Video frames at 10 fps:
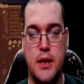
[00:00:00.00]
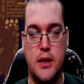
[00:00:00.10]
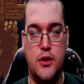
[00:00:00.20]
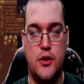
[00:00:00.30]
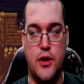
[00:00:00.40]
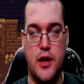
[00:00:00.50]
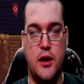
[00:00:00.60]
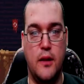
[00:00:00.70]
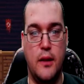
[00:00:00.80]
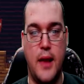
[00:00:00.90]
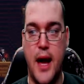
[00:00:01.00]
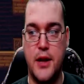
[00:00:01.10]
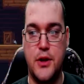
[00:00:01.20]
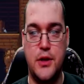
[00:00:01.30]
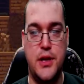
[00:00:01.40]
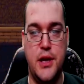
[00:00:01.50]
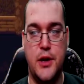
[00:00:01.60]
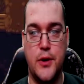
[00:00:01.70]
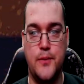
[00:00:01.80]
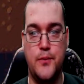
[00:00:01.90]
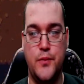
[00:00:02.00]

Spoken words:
You're getting a lot of good gear.